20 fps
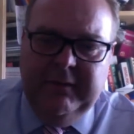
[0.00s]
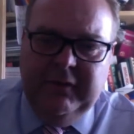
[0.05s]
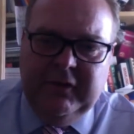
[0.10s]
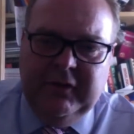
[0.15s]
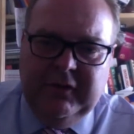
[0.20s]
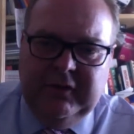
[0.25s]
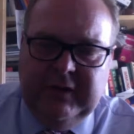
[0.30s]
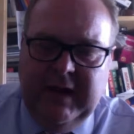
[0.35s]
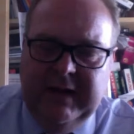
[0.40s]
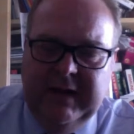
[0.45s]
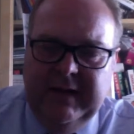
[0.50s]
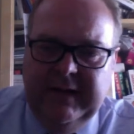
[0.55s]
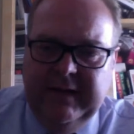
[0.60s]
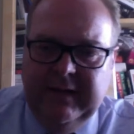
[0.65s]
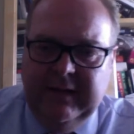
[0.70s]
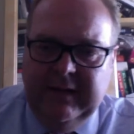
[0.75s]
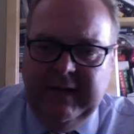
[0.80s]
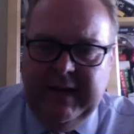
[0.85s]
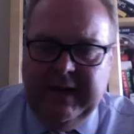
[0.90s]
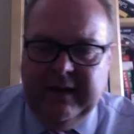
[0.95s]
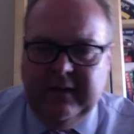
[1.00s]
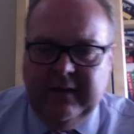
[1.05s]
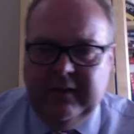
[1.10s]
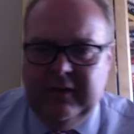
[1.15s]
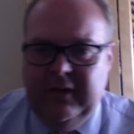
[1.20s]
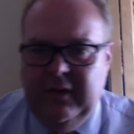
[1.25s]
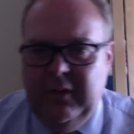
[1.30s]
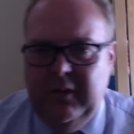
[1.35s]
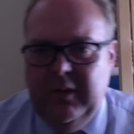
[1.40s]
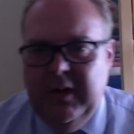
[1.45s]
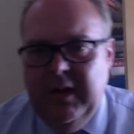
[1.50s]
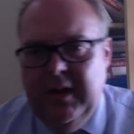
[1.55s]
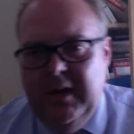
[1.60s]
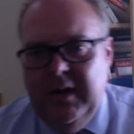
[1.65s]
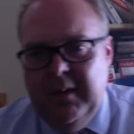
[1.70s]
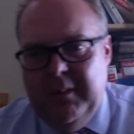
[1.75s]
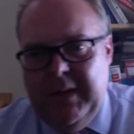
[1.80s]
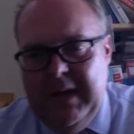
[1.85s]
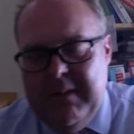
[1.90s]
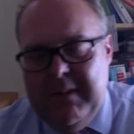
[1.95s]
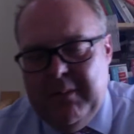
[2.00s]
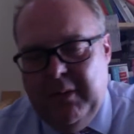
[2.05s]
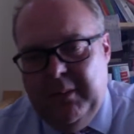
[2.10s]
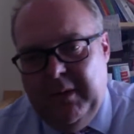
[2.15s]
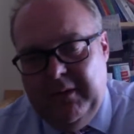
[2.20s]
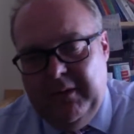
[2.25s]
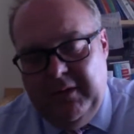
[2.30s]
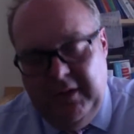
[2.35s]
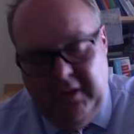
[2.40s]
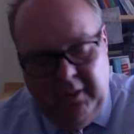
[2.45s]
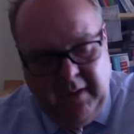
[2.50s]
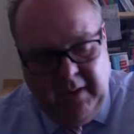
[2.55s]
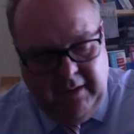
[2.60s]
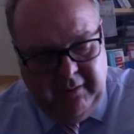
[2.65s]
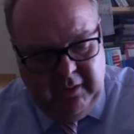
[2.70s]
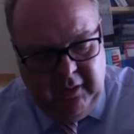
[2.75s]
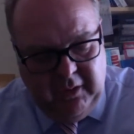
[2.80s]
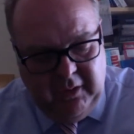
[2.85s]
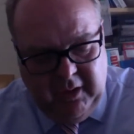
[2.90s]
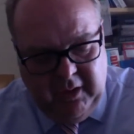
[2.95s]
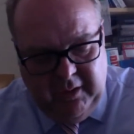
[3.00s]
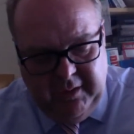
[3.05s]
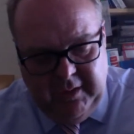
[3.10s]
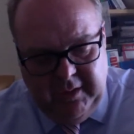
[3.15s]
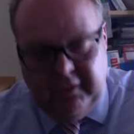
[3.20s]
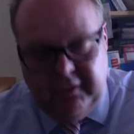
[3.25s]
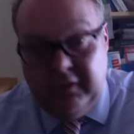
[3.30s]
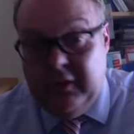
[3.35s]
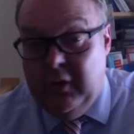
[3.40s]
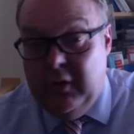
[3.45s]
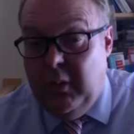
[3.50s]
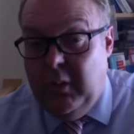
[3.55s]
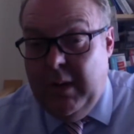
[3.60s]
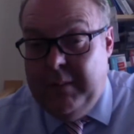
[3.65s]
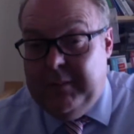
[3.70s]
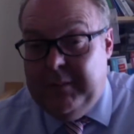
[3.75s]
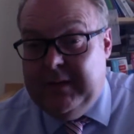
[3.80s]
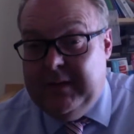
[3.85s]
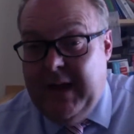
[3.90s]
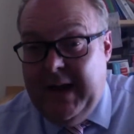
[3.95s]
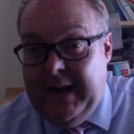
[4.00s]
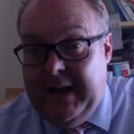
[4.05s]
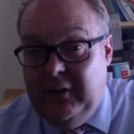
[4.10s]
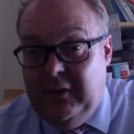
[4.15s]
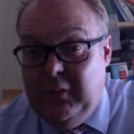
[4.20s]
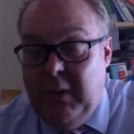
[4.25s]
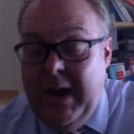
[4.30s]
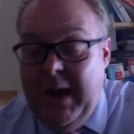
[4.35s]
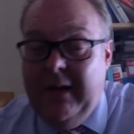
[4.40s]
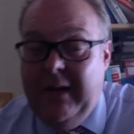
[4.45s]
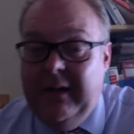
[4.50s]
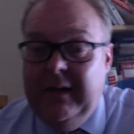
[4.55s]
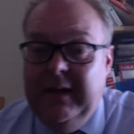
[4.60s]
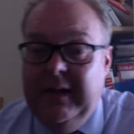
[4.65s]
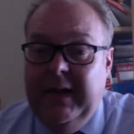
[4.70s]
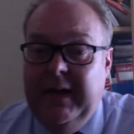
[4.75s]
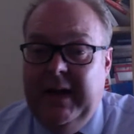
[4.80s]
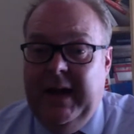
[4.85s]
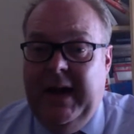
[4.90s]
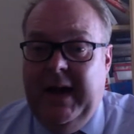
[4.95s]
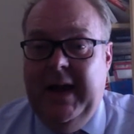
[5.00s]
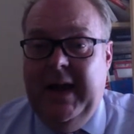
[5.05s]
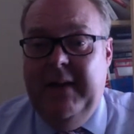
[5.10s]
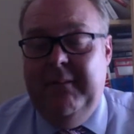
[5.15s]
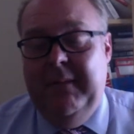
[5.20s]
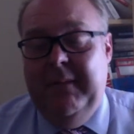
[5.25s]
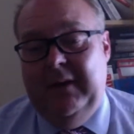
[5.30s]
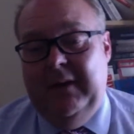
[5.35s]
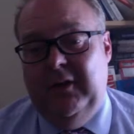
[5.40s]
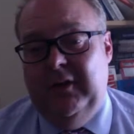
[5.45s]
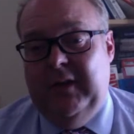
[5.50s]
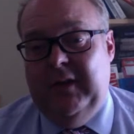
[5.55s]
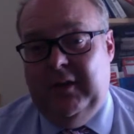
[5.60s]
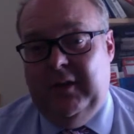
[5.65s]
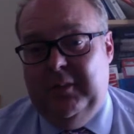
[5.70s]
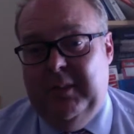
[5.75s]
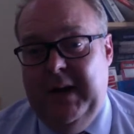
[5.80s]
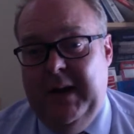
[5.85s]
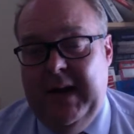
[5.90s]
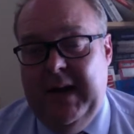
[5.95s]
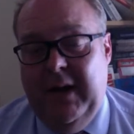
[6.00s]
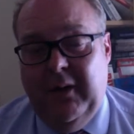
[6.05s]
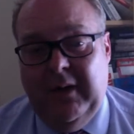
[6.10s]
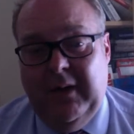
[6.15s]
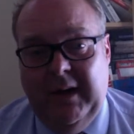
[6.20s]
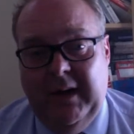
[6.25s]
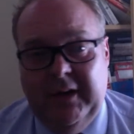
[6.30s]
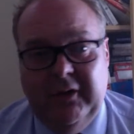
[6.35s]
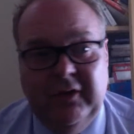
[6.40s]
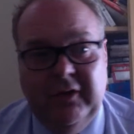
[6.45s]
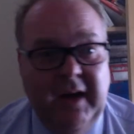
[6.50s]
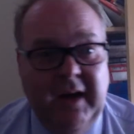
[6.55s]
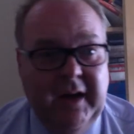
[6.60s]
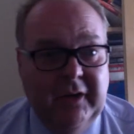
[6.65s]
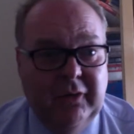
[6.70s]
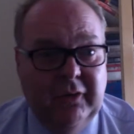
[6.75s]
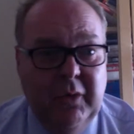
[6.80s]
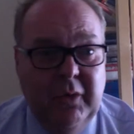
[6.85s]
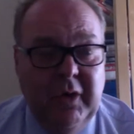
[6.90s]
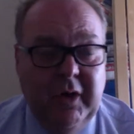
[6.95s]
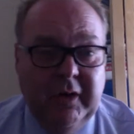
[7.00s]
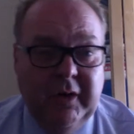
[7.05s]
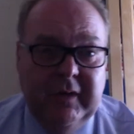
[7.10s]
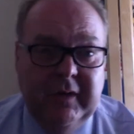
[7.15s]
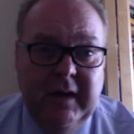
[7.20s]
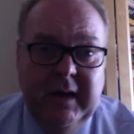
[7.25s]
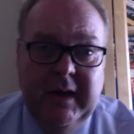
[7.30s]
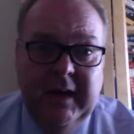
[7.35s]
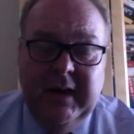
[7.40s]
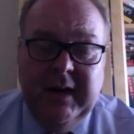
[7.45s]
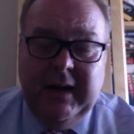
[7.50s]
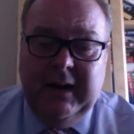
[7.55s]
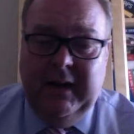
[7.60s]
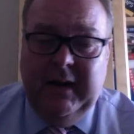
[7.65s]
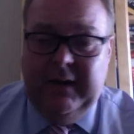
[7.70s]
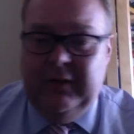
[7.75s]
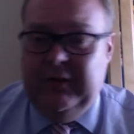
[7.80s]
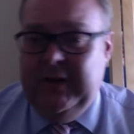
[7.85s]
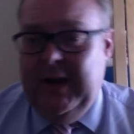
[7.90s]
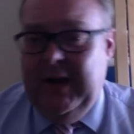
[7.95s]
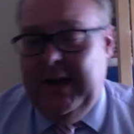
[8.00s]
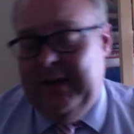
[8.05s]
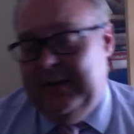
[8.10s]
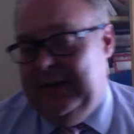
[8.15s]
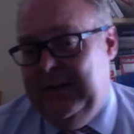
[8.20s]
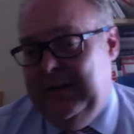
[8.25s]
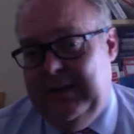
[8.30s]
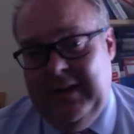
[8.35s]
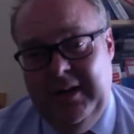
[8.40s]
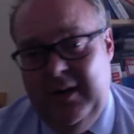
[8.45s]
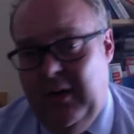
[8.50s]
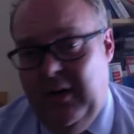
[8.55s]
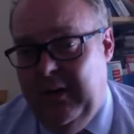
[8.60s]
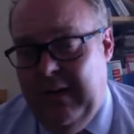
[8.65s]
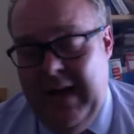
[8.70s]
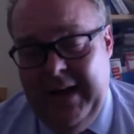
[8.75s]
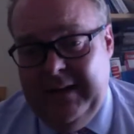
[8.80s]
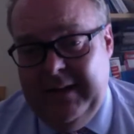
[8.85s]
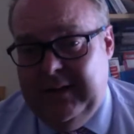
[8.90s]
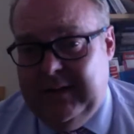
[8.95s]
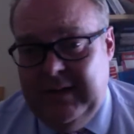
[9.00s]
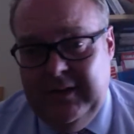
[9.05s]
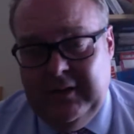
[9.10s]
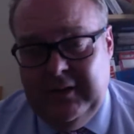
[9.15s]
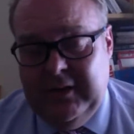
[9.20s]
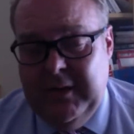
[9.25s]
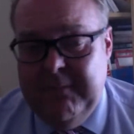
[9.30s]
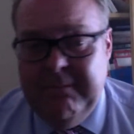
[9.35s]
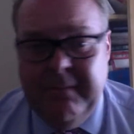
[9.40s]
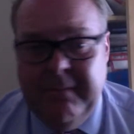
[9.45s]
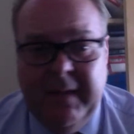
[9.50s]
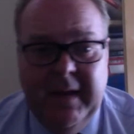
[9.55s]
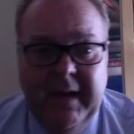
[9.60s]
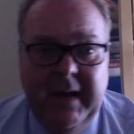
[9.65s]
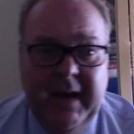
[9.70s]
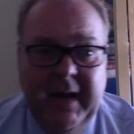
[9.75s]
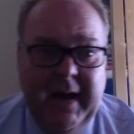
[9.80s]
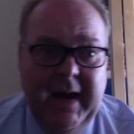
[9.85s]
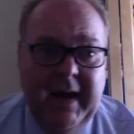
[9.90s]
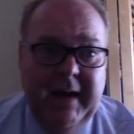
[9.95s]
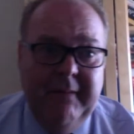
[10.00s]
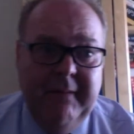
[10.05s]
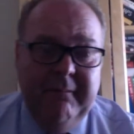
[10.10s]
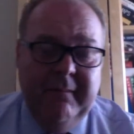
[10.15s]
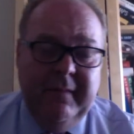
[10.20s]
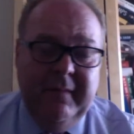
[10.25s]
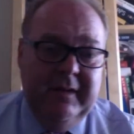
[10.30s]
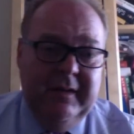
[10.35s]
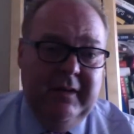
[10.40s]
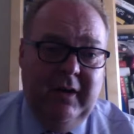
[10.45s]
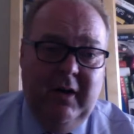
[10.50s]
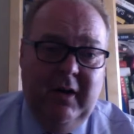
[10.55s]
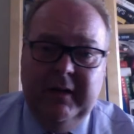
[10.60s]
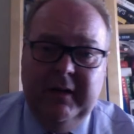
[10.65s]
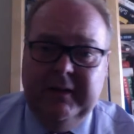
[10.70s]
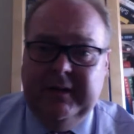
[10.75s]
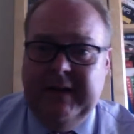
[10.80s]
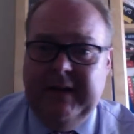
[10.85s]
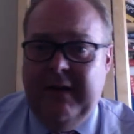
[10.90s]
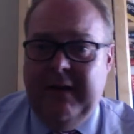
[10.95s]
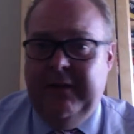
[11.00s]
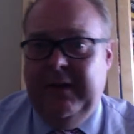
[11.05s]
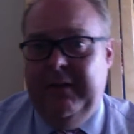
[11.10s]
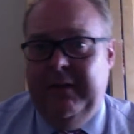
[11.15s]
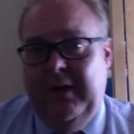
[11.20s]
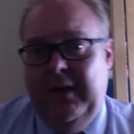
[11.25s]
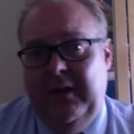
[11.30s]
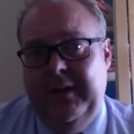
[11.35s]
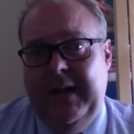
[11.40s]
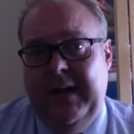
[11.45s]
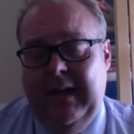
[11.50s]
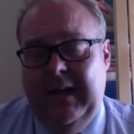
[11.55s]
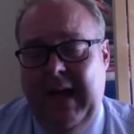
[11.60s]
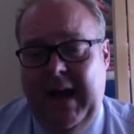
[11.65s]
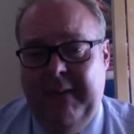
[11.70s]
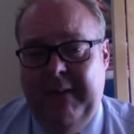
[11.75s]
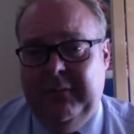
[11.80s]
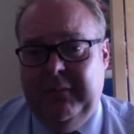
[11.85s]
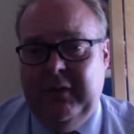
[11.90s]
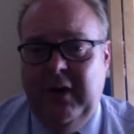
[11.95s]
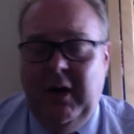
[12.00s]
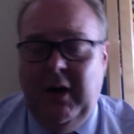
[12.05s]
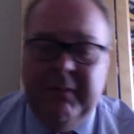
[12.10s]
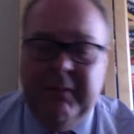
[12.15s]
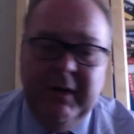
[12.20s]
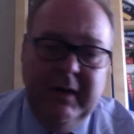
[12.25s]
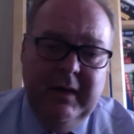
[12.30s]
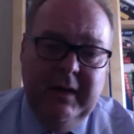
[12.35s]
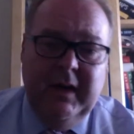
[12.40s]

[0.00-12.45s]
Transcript: just sending the link to people. But if you do have a look on the school website as well, it does explain how Class Charts works. Class Charts is an online system. All the staff have it on their laptop.